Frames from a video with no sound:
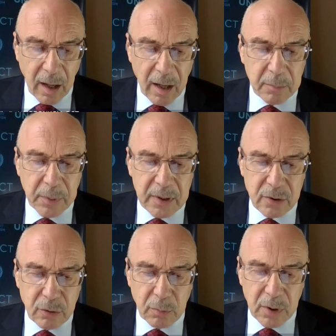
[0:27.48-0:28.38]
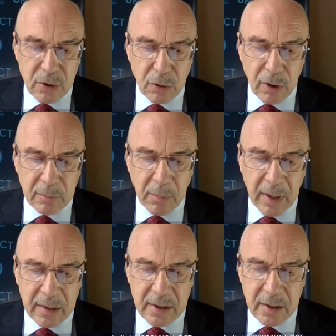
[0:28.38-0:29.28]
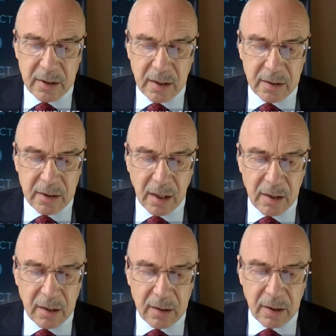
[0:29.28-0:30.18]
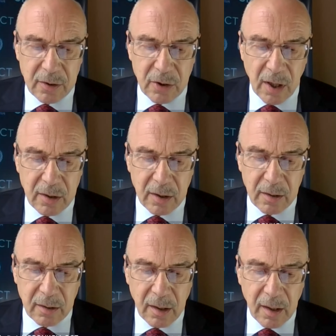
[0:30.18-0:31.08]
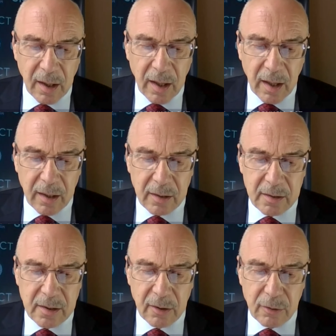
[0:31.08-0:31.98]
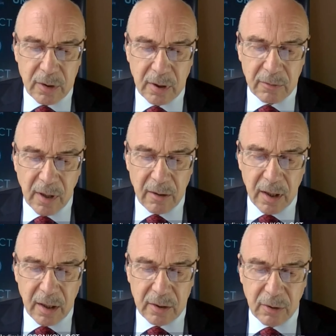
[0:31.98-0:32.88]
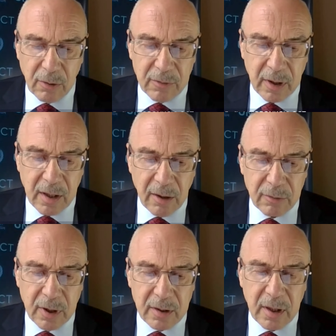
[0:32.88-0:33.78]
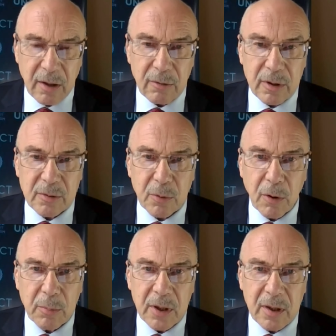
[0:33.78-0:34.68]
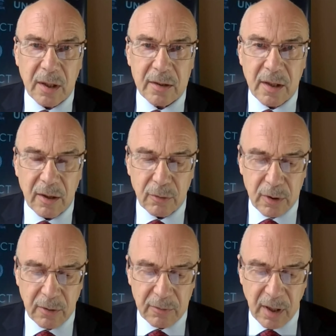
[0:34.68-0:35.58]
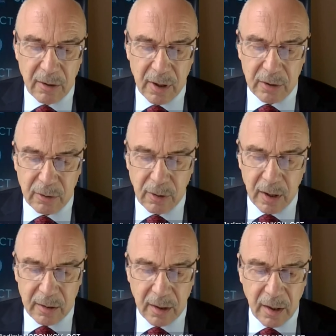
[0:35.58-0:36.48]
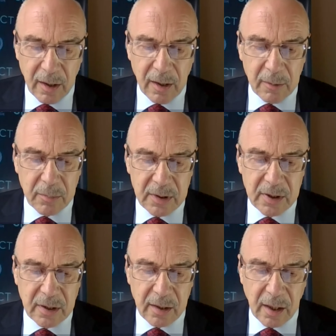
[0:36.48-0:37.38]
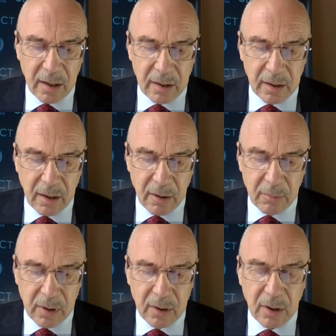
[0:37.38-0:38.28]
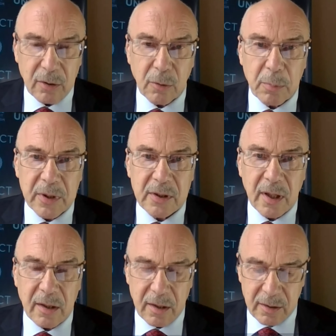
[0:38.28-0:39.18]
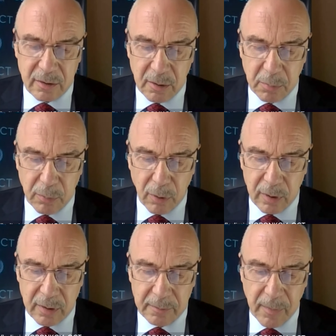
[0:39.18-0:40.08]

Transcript: I am pleased to be joined by Assistant Secretary General and Executive Director of the Counterterrorism Committee Executive Directorate, Miz Natalia German, to present this report,